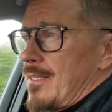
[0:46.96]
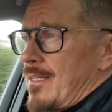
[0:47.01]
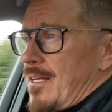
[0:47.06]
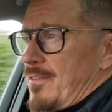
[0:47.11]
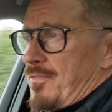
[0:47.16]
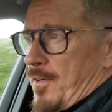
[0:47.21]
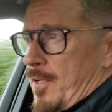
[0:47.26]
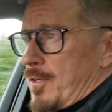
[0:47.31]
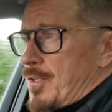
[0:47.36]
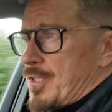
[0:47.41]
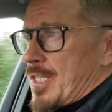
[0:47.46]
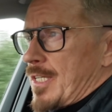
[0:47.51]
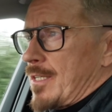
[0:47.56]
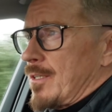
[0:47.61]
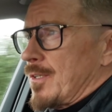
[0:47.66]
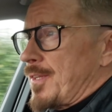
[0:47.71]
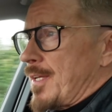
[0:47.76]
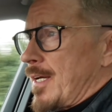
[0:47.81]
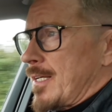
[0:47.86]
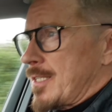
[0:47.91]
they're focusing
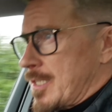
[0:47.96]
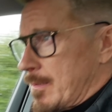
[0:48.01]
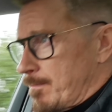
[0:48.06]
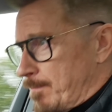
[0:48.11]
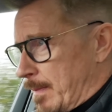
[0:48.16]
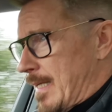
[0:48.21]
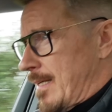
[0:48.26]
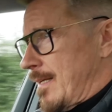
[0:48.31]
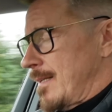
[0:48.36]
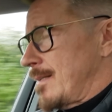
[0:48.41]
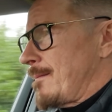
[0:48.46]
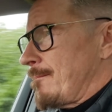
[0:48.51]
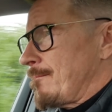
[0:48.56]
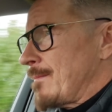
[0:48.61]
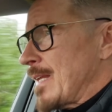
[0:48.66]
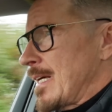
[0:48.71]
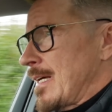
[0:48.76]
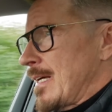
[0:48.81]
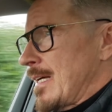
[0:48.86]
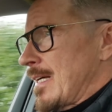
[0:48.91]
on their speed.
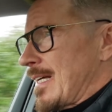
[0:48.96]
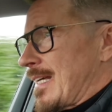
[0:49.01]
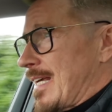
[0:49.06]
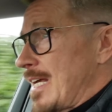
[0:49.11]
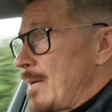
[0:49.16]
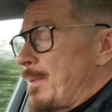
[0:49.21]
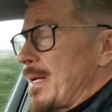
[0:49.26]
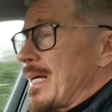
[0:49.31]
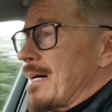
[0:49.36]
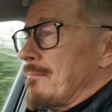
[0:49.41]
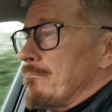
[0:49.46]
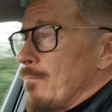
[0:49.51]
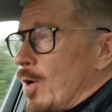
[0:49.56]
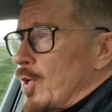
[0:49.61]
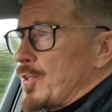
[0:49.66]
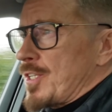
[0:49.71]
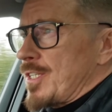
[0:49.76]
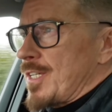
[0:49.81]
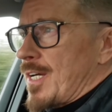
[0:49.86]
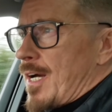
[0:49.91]
Keeping a
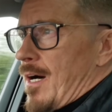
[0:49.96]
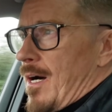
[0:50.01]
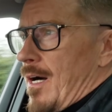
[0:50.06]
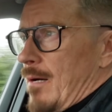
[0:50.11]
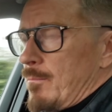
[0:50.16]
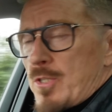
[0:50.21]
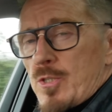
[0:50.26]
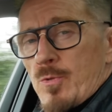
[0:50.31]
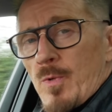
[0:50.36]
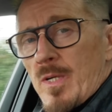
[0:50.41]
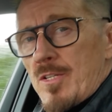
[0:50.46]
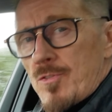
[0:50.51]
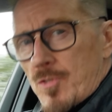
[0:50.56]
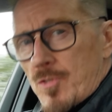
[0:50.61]
modern car between